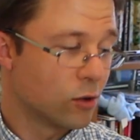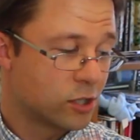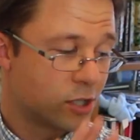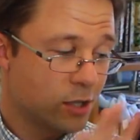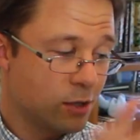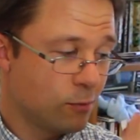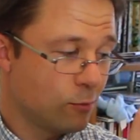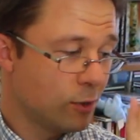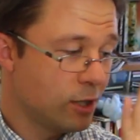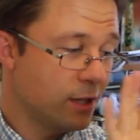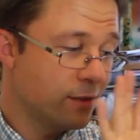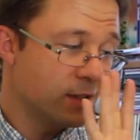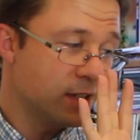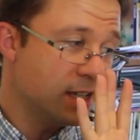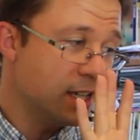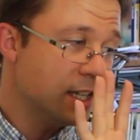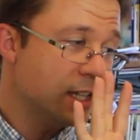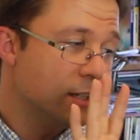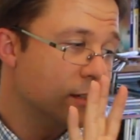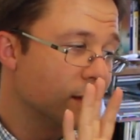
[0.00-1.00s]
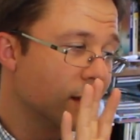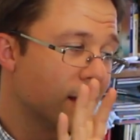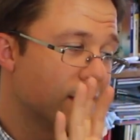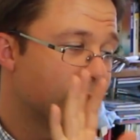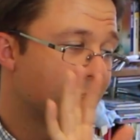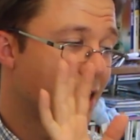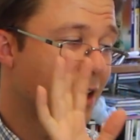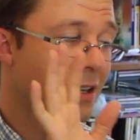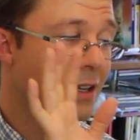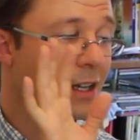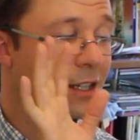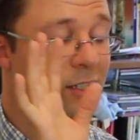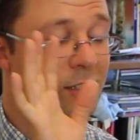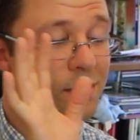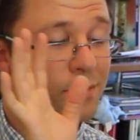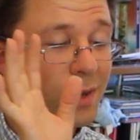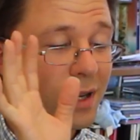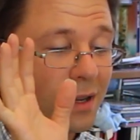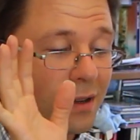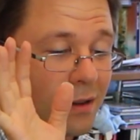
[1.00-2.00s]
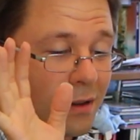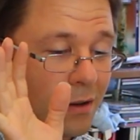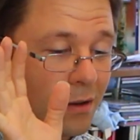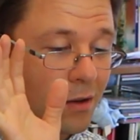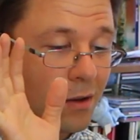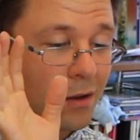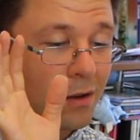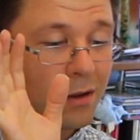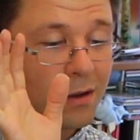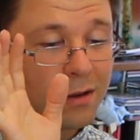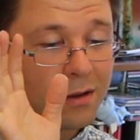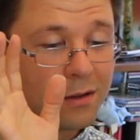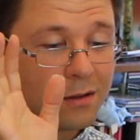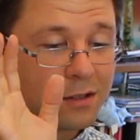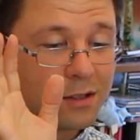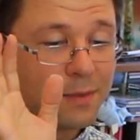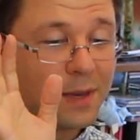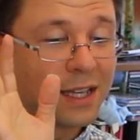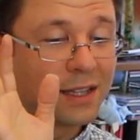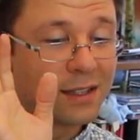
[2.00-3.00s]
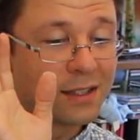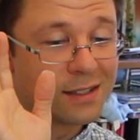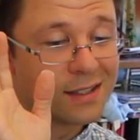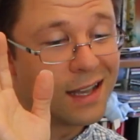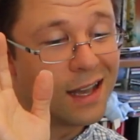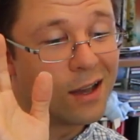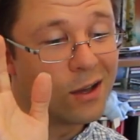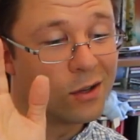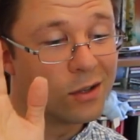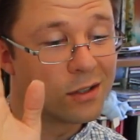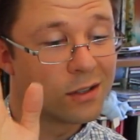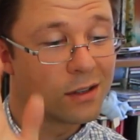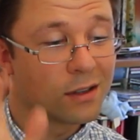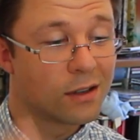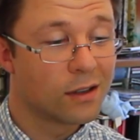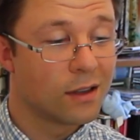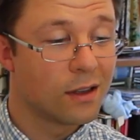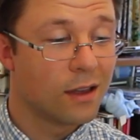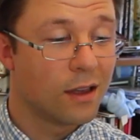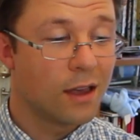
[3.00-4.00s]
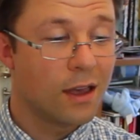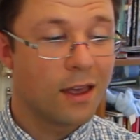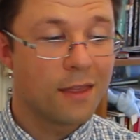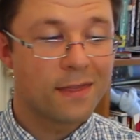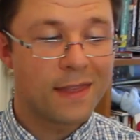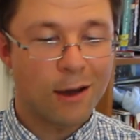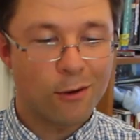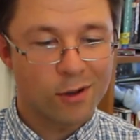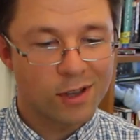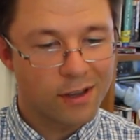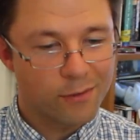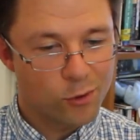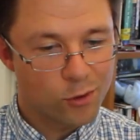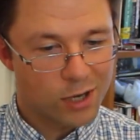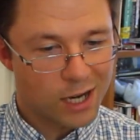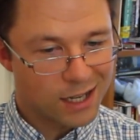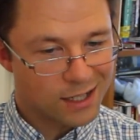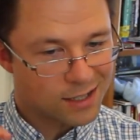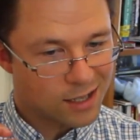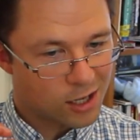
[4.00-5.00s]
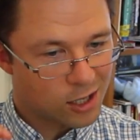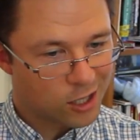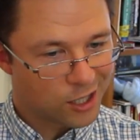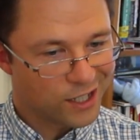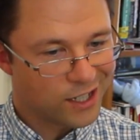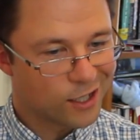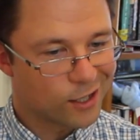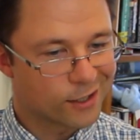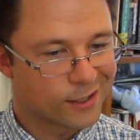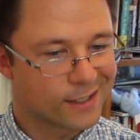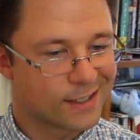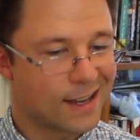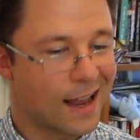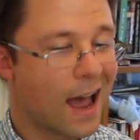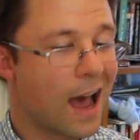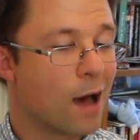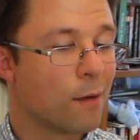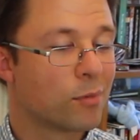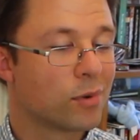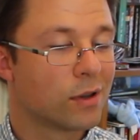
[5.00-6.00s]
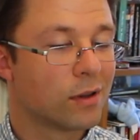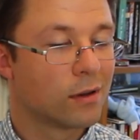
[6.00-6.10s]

So you wouldn't even need your left hand actually, but to make the sound. That would give you a nice clear snap.